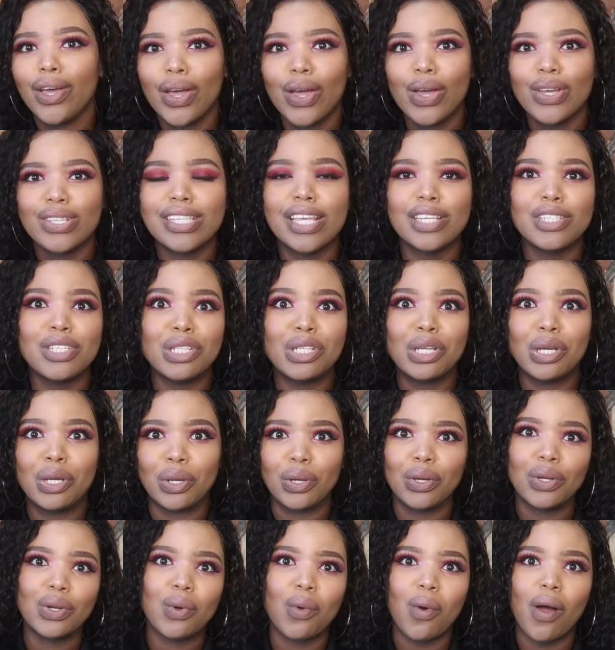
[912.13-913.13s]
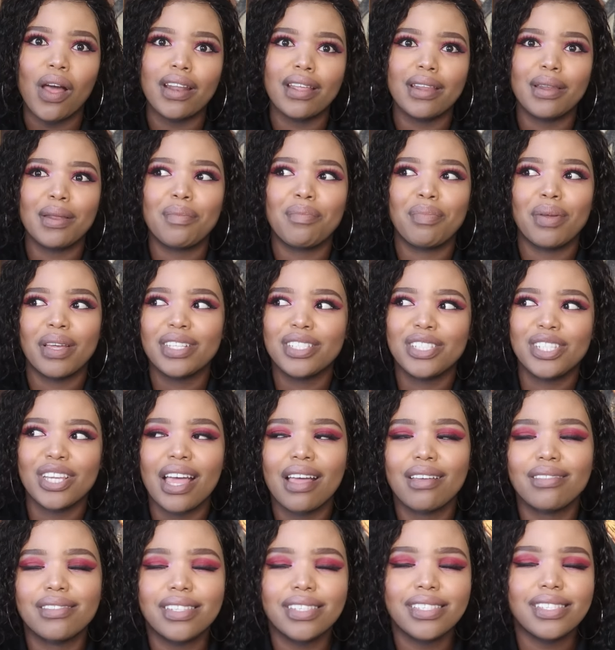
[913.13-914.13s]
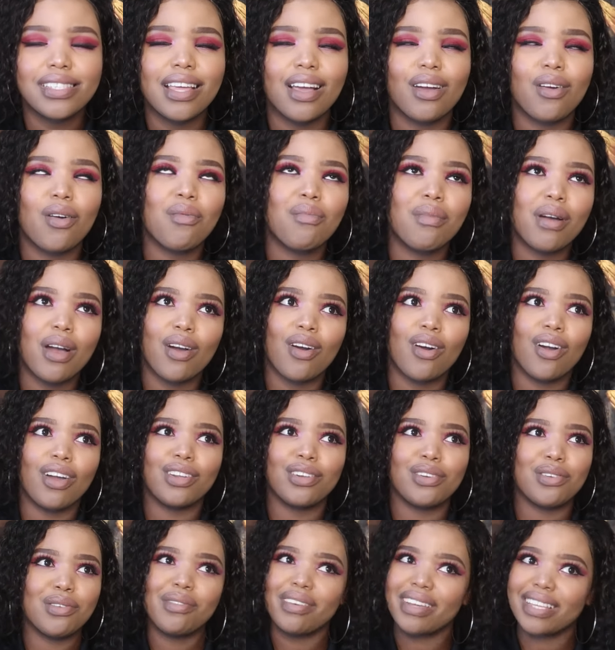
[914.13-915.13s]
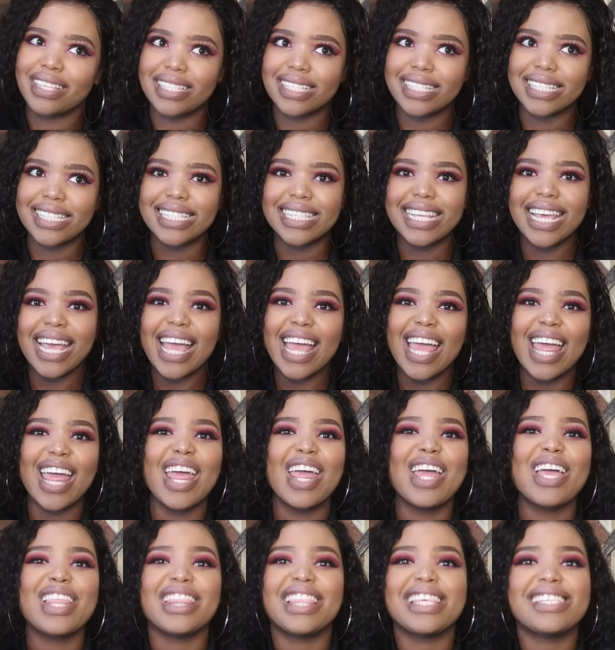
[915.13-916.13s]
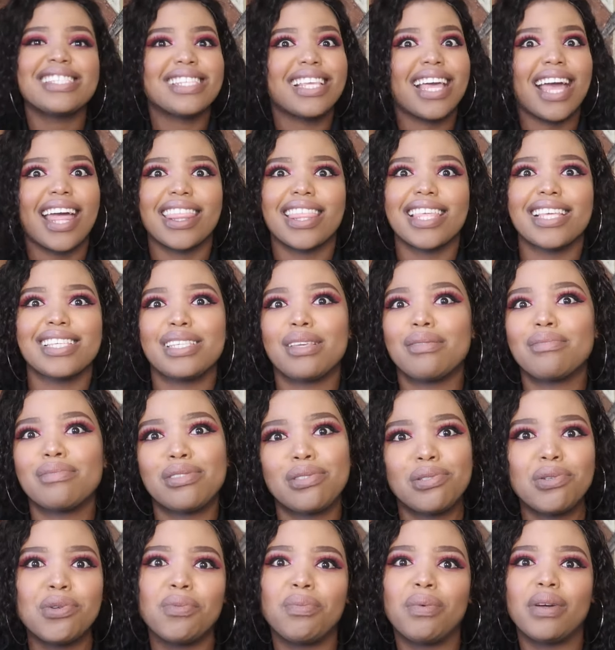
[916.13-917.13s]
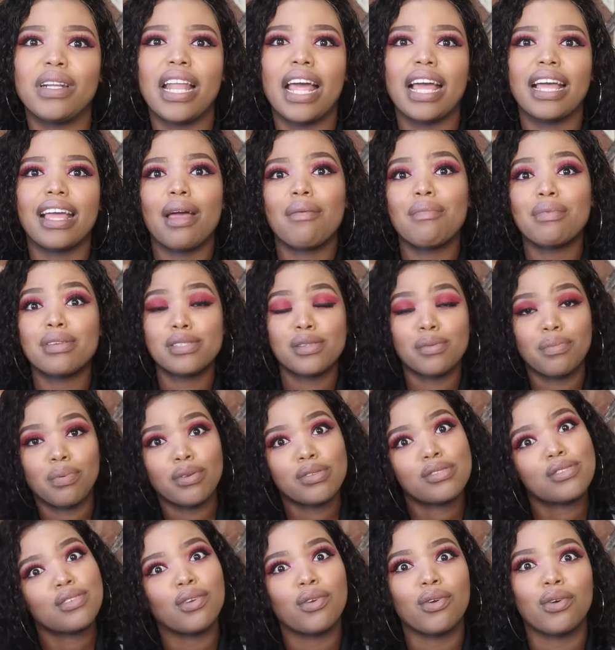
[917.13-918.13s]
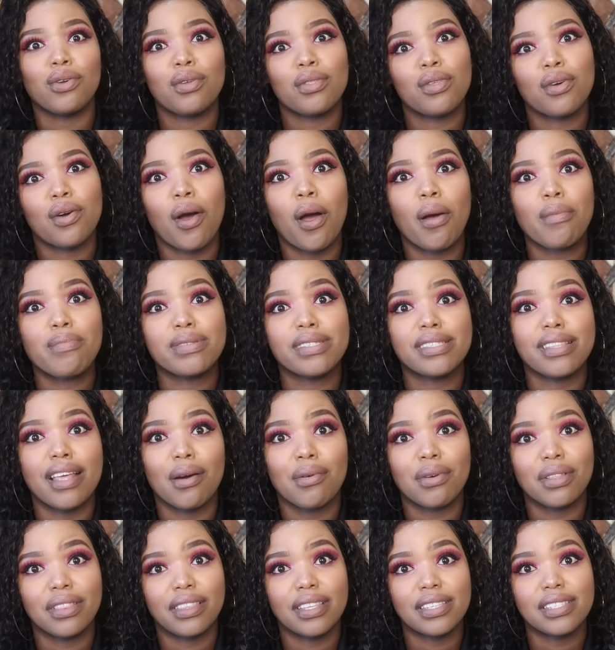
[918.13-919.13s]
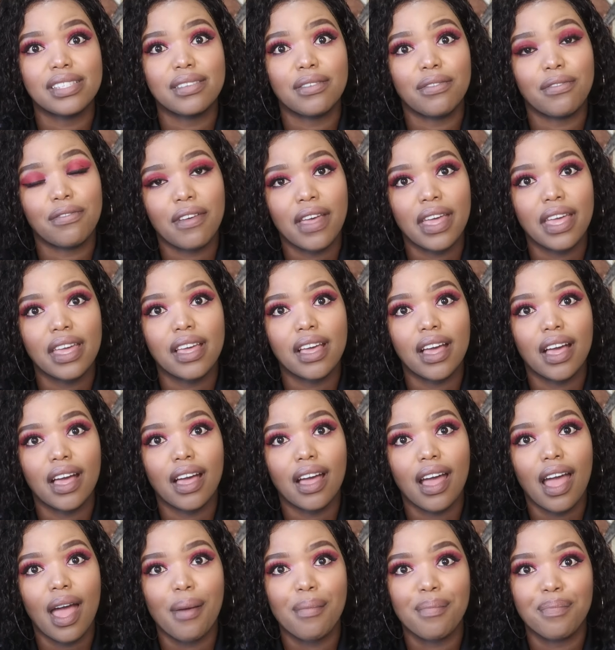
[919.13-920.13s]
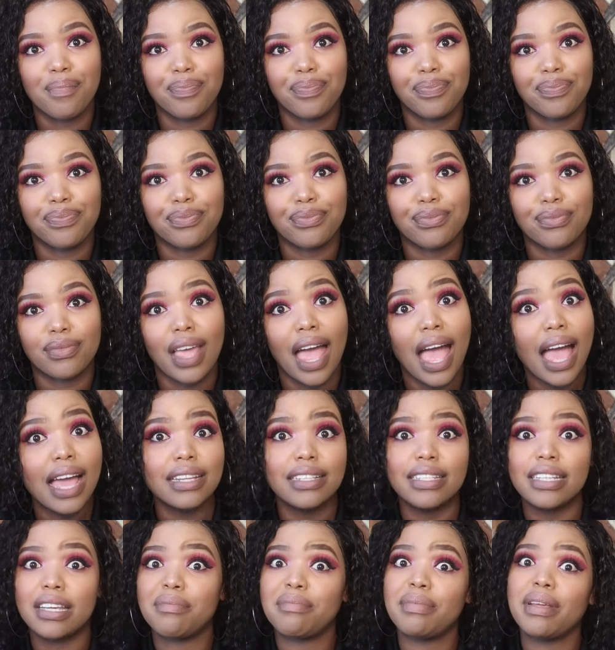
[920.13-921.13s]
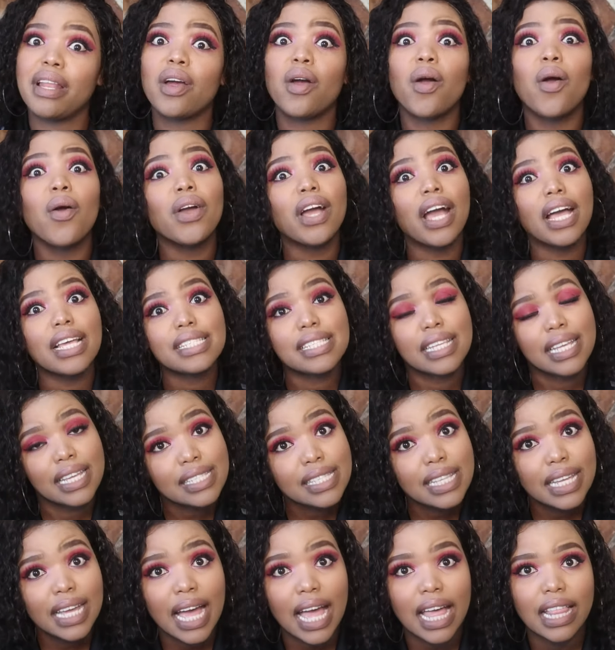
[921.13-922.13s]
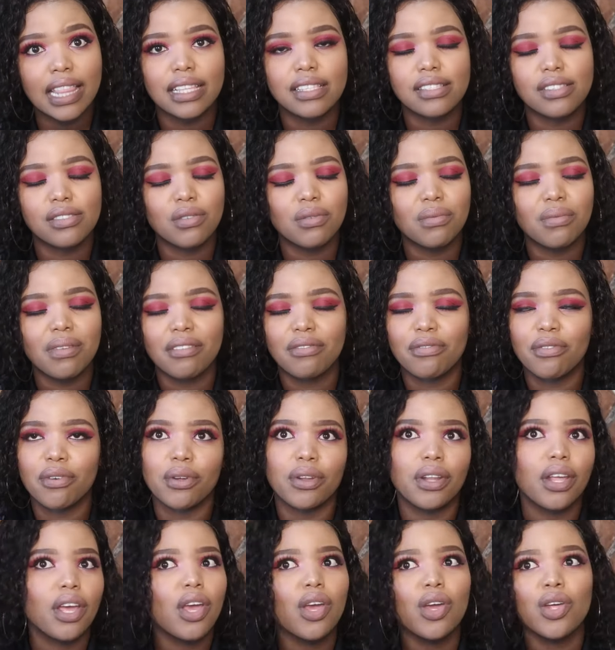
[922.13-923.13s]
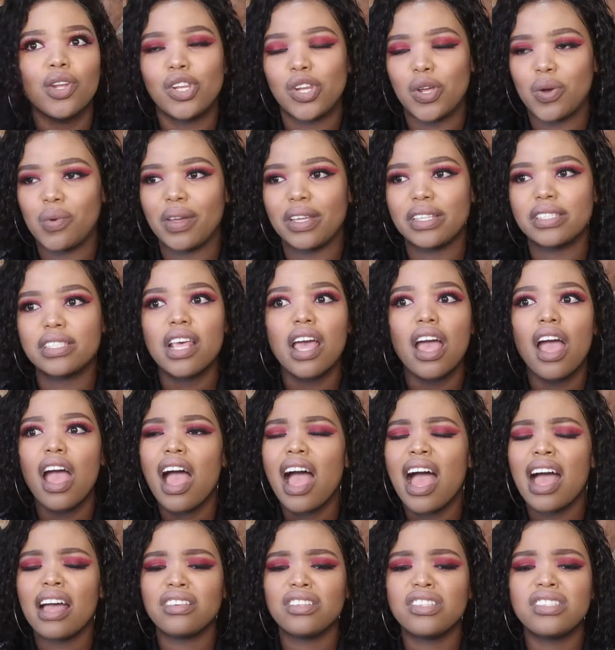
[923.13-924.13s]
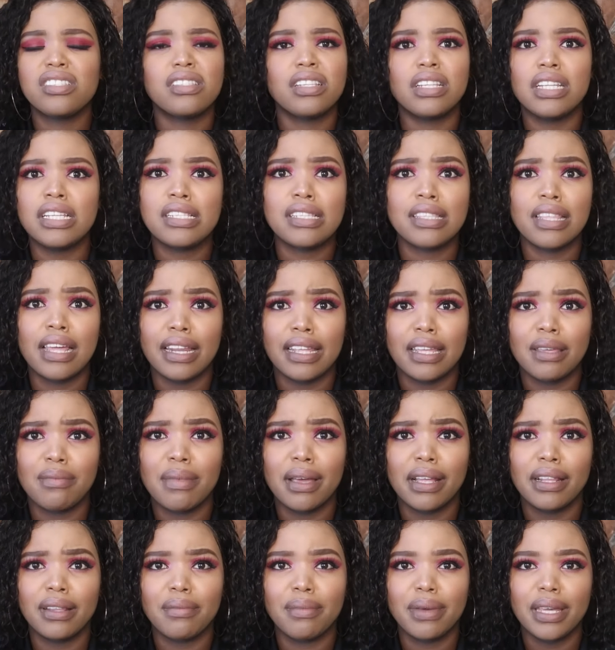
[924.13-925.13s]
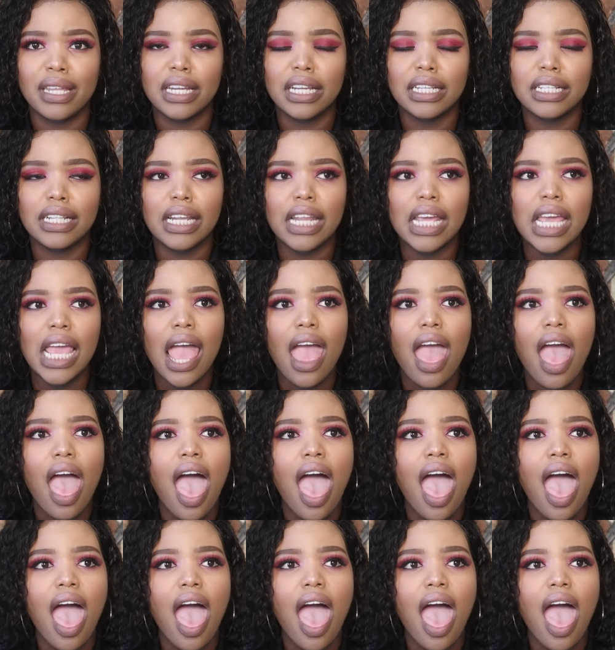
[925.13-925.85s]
such a good quality picture. I was just like, oh my god, no, he's, this guy thinks I'm stupid. Like, am I supposed to go to the cops now with this fake ID and be like, oh guys, here's the guy that stole my phone? No ways. I just deleted that email immediately